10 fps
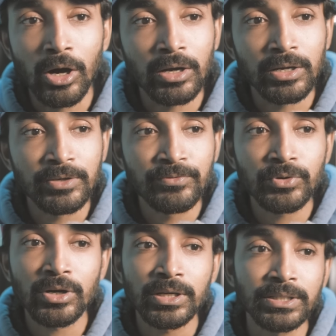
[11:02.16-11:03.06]
or if
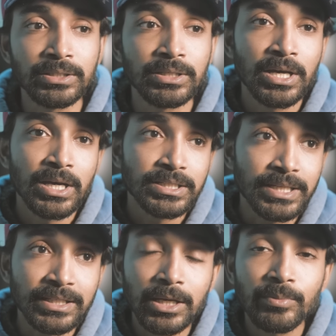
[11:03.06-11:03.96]
you are in
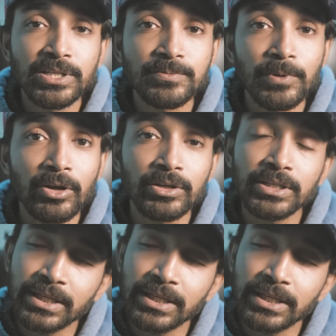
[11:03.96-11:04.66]
10 kilometers per hour,